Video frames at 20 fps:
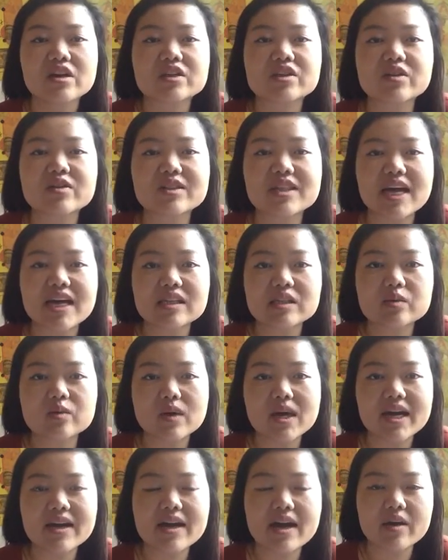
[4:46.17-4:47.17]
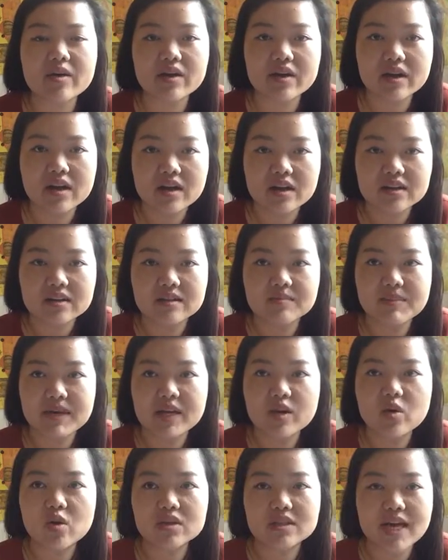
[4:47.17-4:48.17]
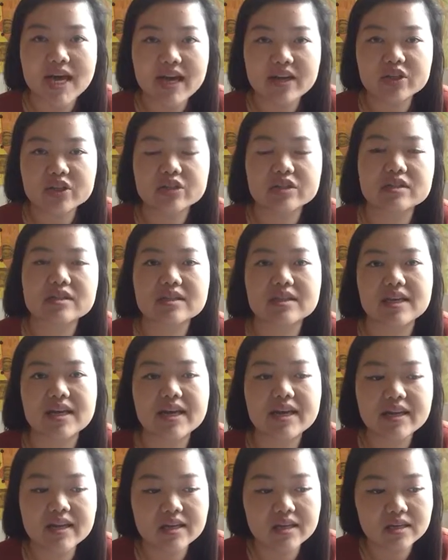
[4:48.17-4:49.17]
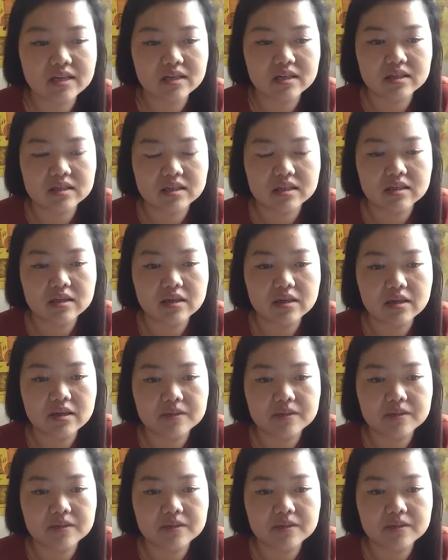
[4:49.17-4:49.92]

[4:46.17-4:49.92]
So that's why my call to action today is